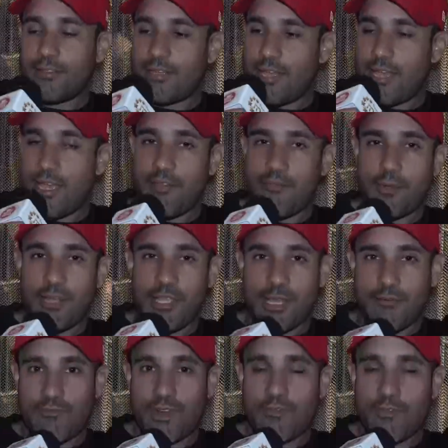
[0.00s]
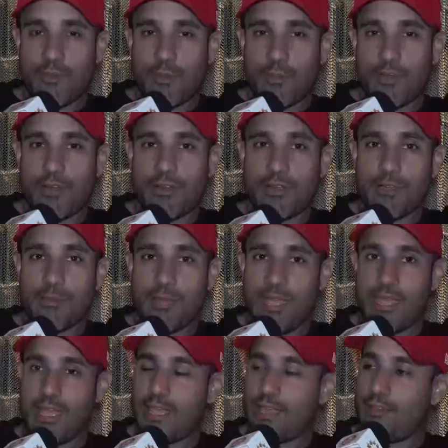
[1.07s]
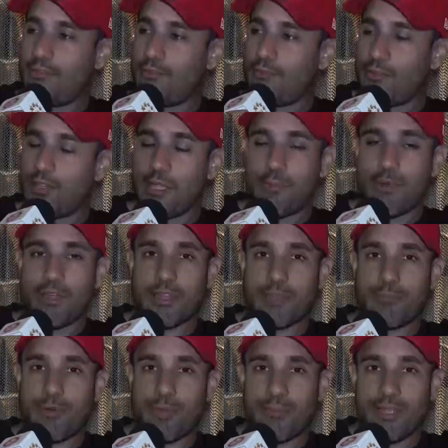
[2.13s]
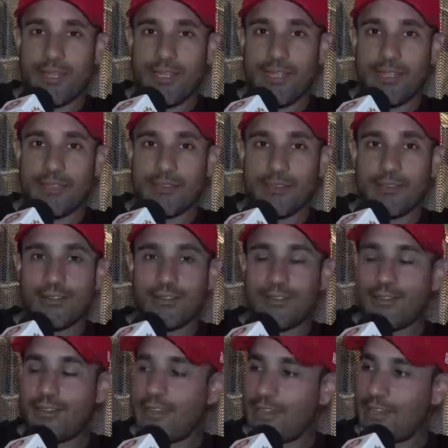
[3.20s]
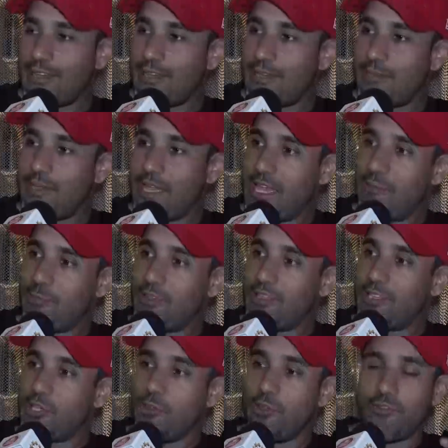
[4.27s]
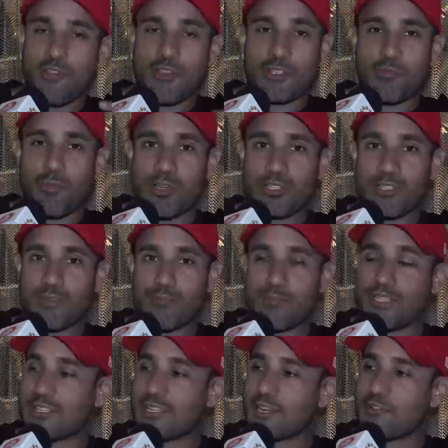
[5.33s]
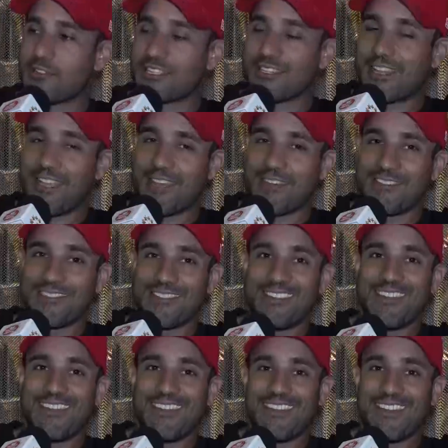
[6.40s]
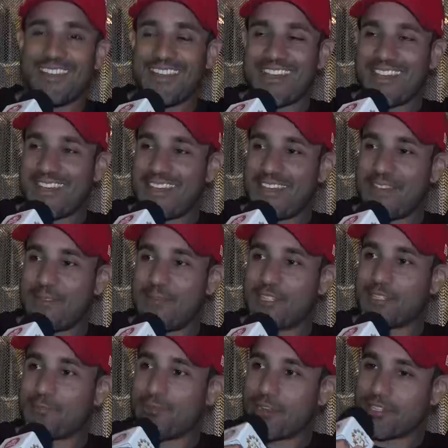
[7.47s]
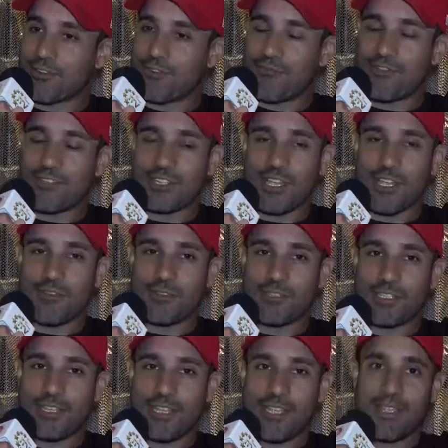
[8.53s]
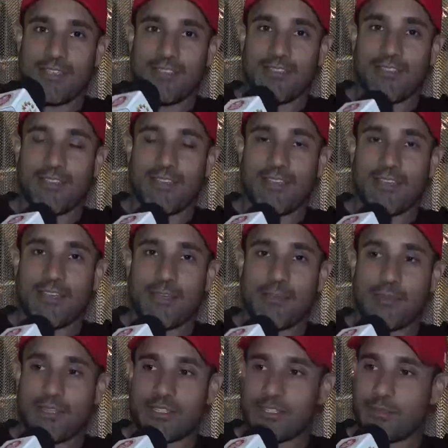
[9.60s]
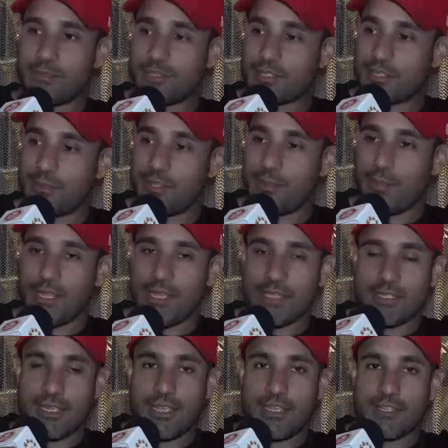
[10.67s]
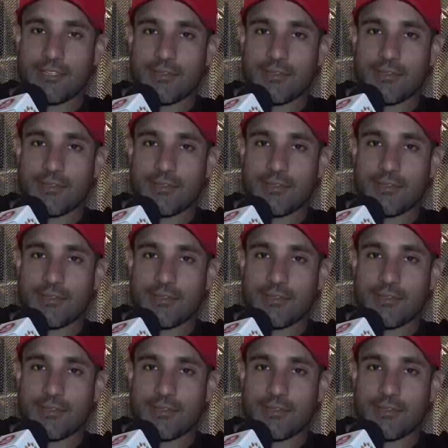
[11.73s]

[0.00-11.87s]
Hey everybody, I'm Ravi Bopara. I'm here for the American Premier League. I'm here with the Universe boss, Mr. Chris Gayle. It's a press conference going on today, and some of the players are here.